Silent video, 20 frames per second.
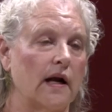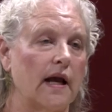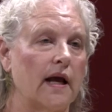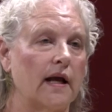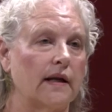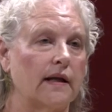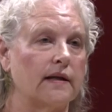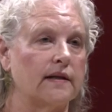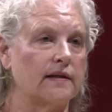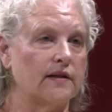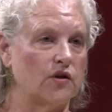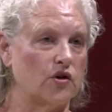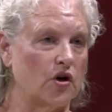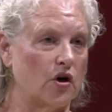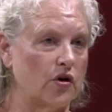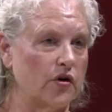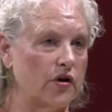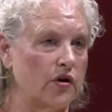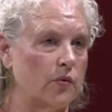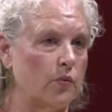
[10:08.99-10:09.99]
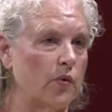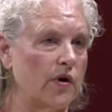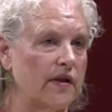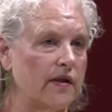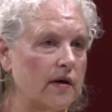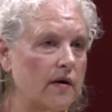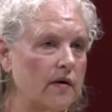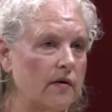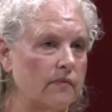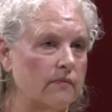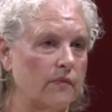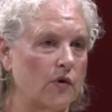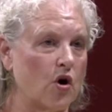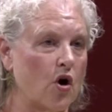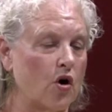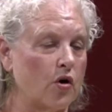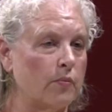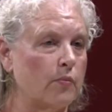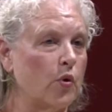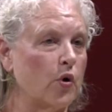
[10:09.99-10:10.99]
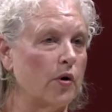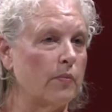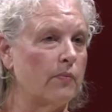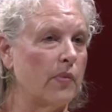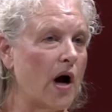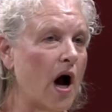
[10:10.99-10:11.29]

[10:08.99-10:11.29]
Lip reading: and it started with a cardboard